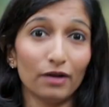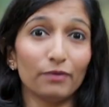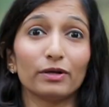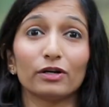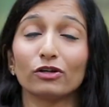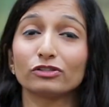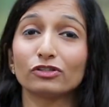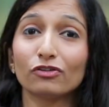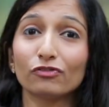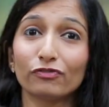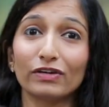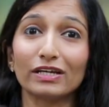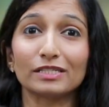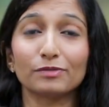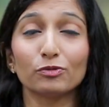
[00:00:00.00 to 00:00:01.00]
We're also on
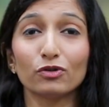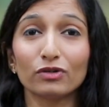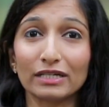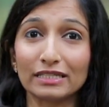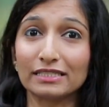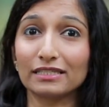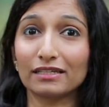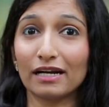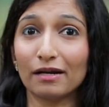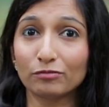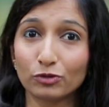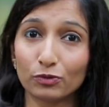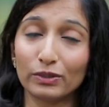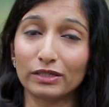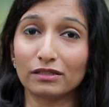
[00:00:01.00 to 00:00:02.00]
Facebook,
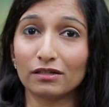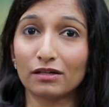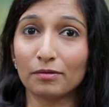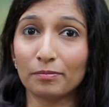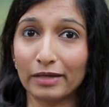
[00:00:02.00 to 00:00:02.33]
Instagram, Twitter.